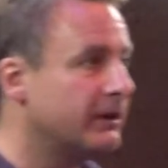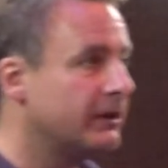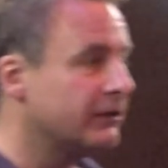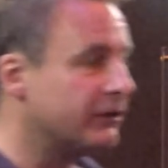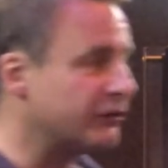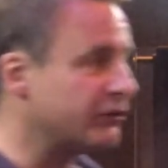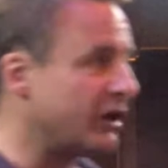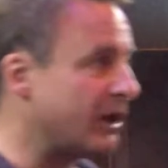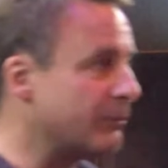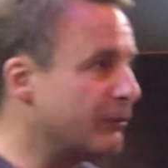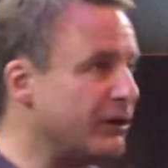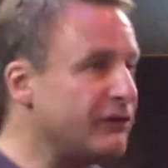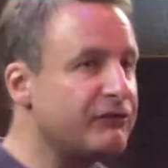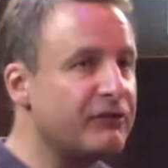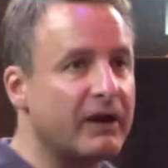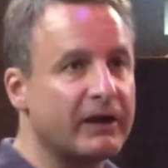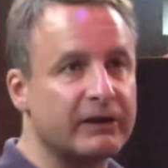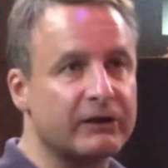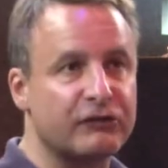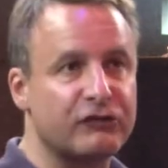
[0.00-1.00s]
the time we
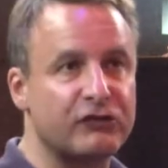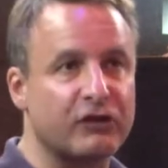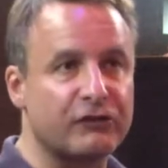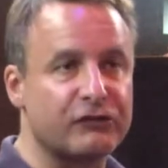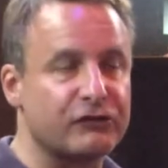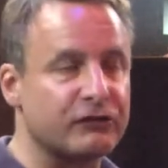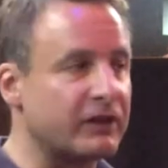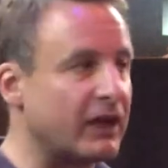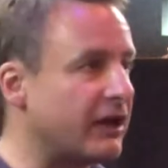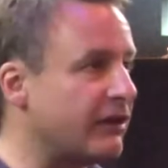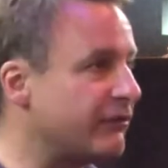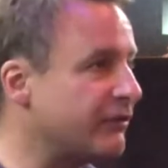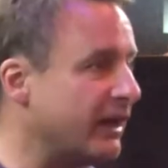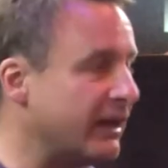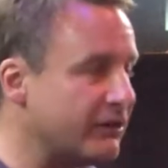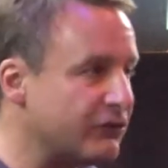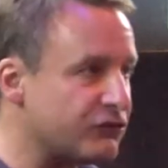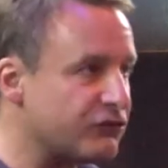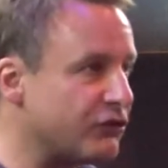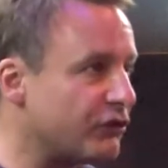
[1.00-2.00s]
find ourselves alive,
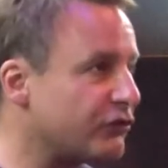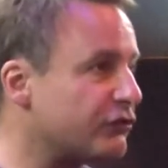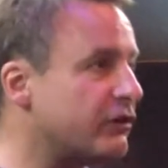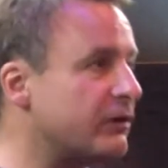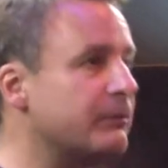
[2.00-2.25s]
that is just